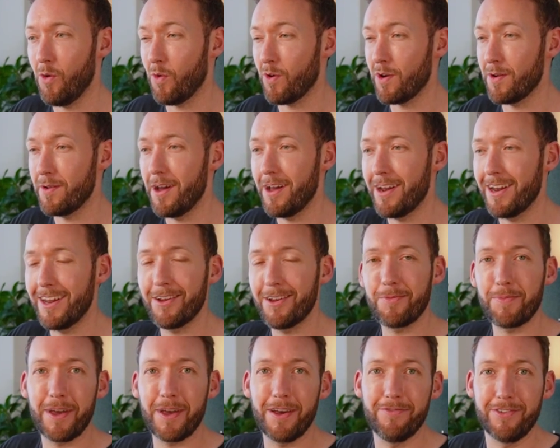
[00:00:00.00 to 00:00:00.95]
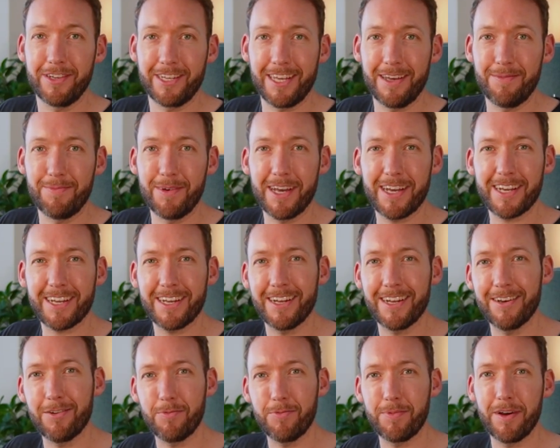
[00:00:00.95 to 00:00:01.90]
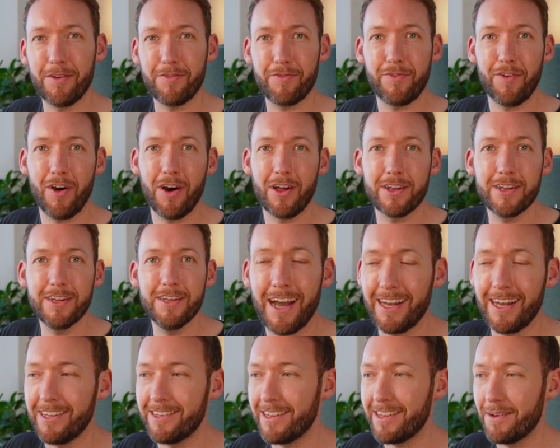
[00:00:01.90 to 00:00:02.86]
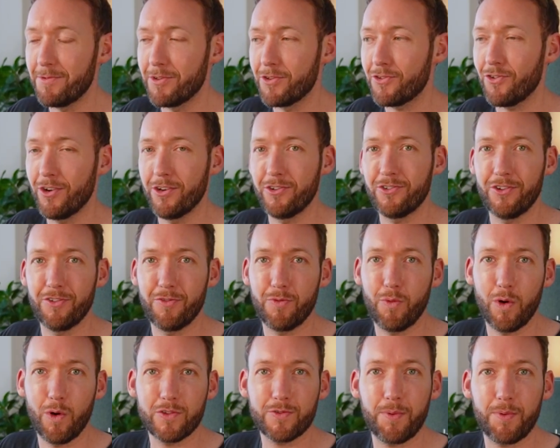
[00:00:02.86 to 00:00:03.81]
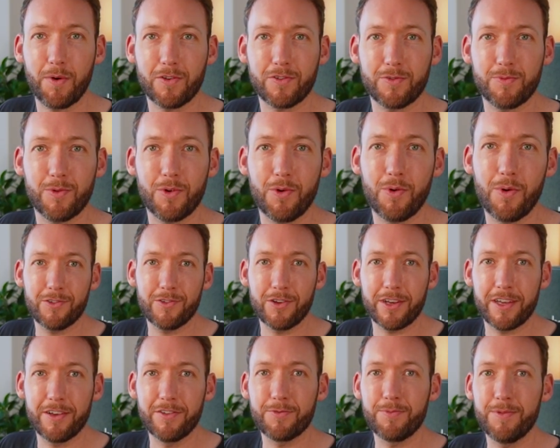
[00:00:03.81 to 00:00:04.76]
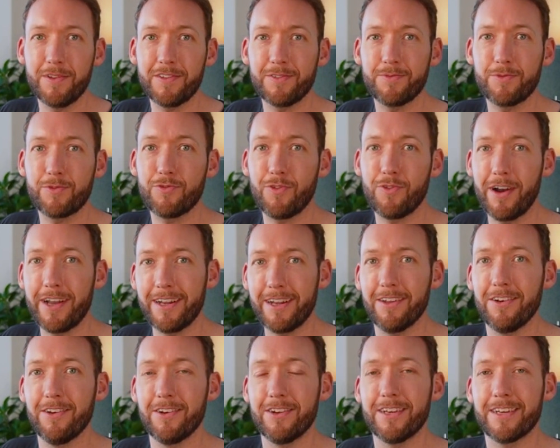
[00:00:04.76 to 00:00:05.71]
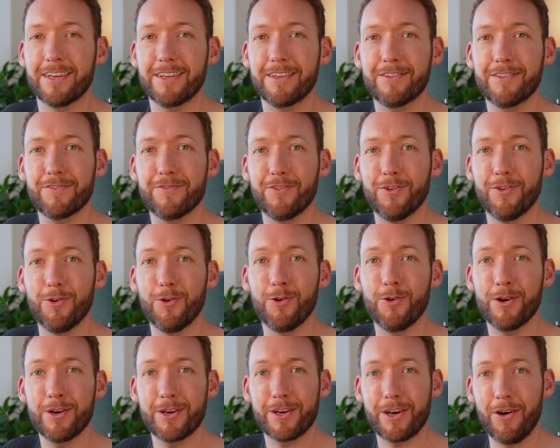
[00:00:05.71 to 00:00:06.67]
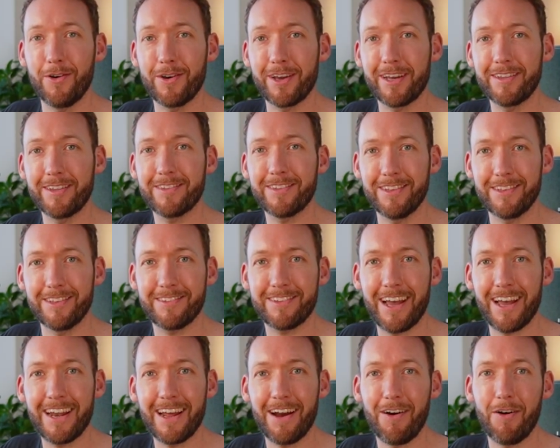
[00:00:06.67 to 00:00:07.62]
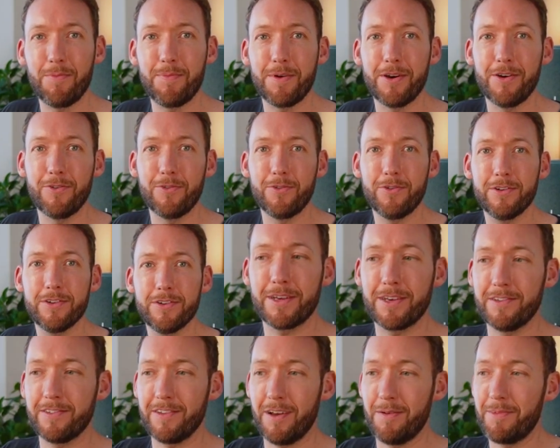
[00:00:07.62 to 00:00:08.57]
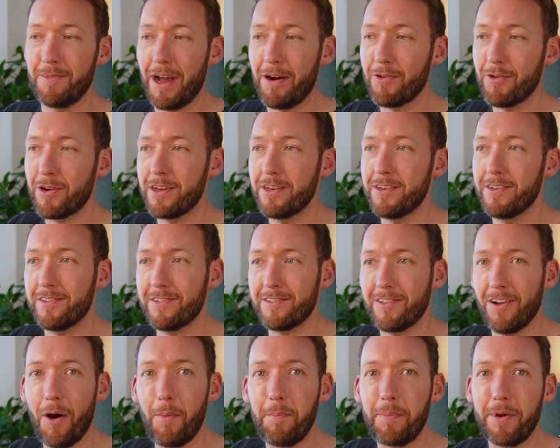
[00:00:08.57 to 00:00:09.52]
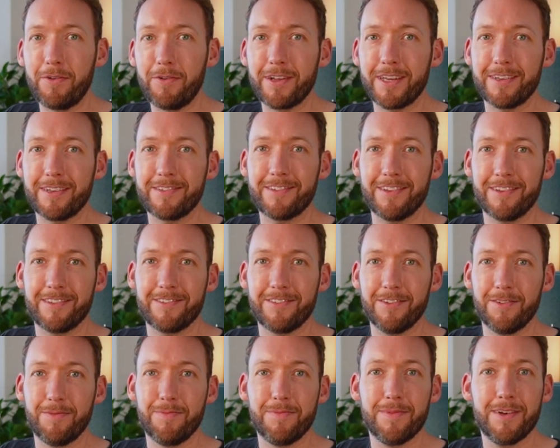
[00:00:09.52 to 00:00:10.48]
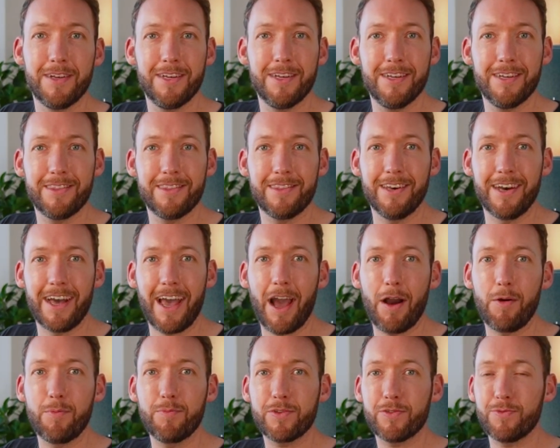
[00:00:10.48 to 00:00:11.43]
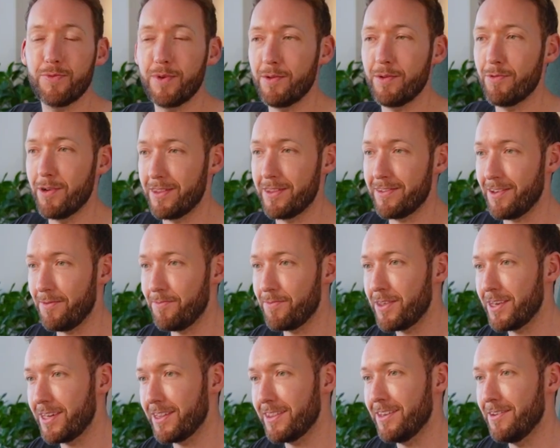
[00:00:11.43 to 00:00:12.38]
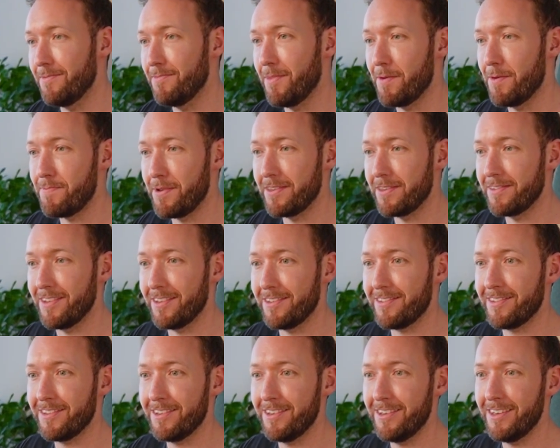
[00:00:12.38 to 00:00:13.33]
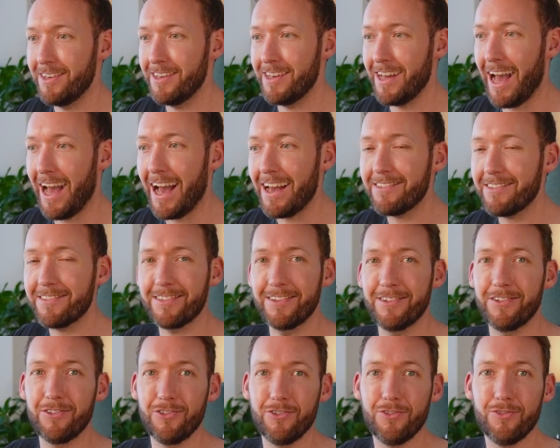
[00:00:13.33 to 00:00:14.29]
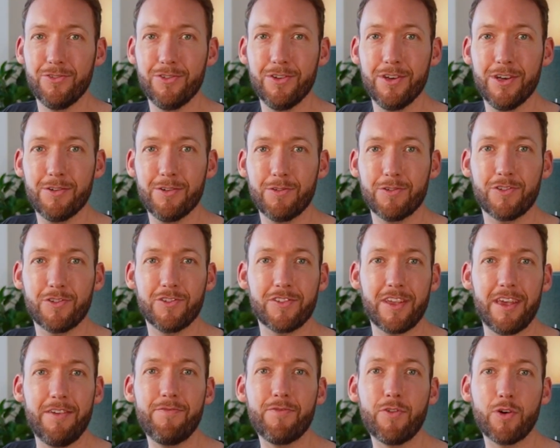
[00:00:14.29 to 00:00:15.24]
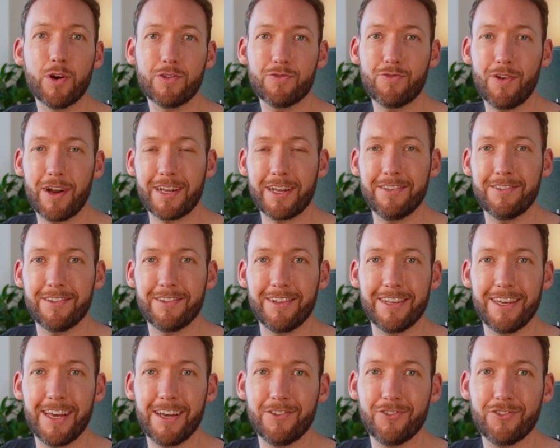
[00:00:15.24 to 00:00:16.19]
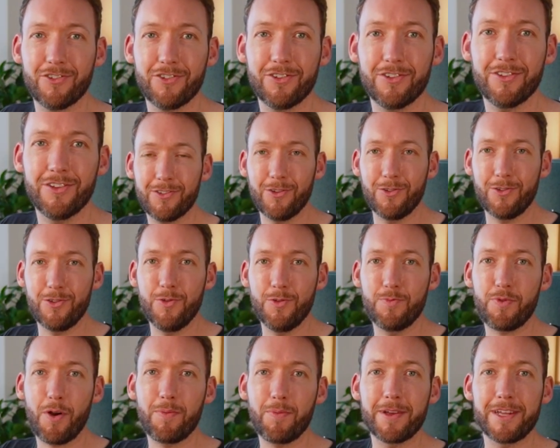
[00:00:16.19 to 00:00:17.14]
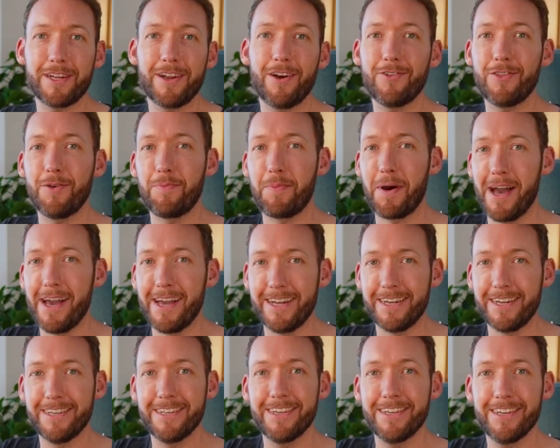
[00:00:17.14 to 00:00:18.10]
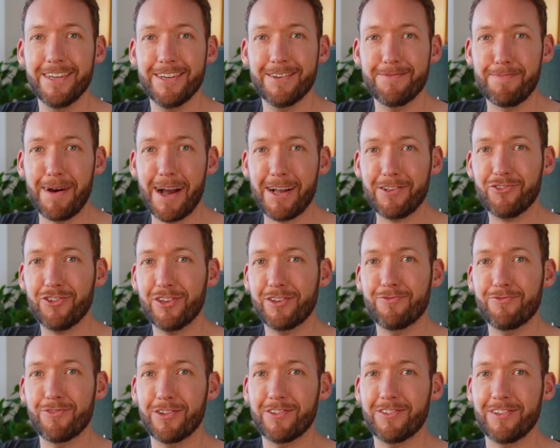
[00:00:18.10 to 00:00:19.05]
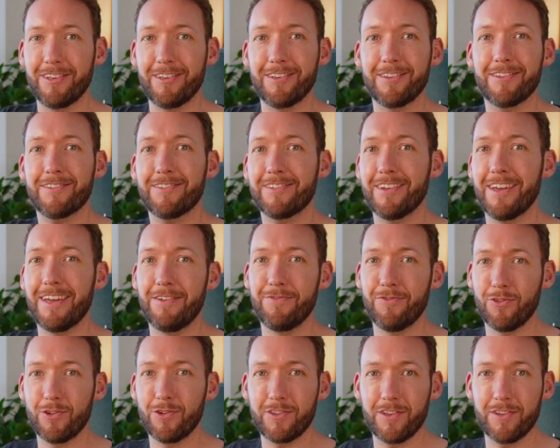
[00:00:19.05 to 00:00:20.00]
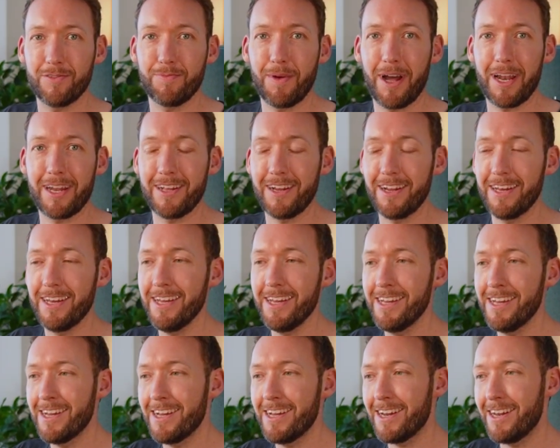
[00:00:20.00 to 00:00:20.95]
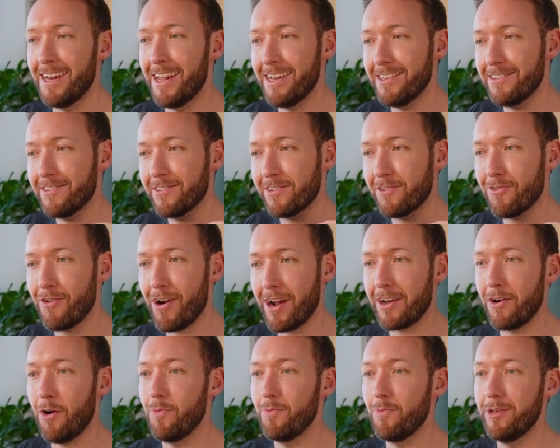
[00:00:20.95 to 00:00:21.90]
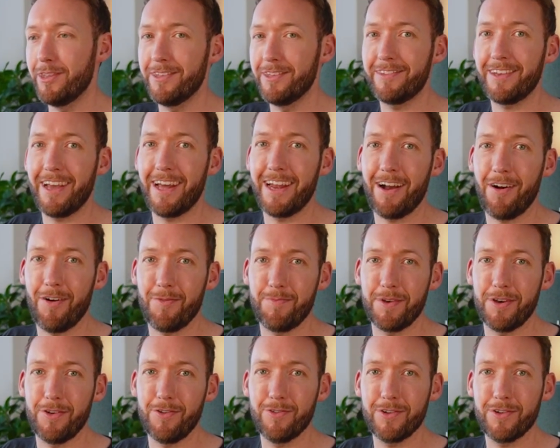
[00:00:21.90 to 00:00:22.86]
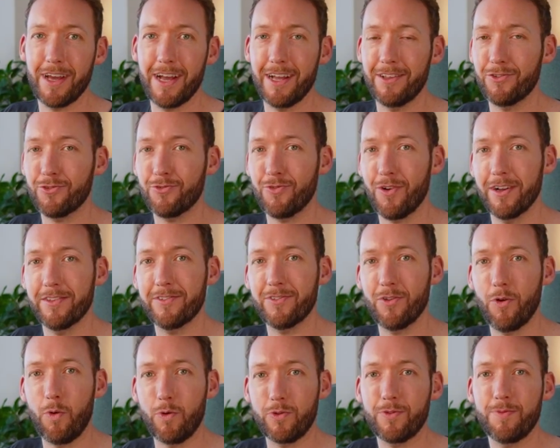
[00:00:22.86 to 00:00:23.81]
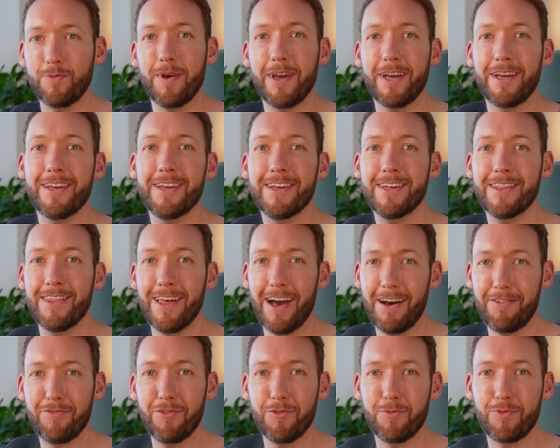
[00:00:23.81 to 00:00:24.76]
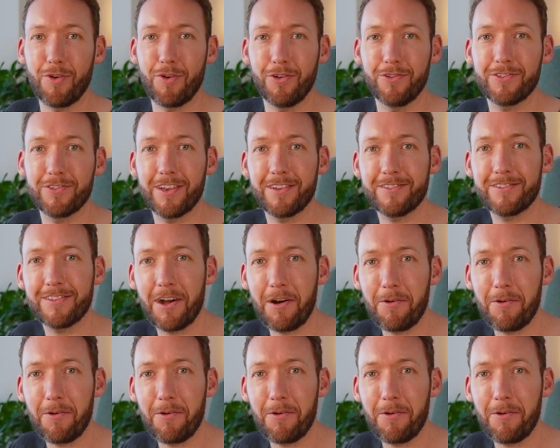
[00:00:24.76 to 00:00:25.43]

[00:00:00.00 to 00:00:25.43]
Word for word: or a little bit of a gimmick, a little bit of fun, and a demonstration of what's possible. So it gives me some great learnings for going into the 10 hour build because I'm now going to start building a system that helps me with something that my business has to do, which is invoice reconciliation. So you probably know the pain matching receipts to invoices manually Let's crack on with the 10 hour build and try to automate that full process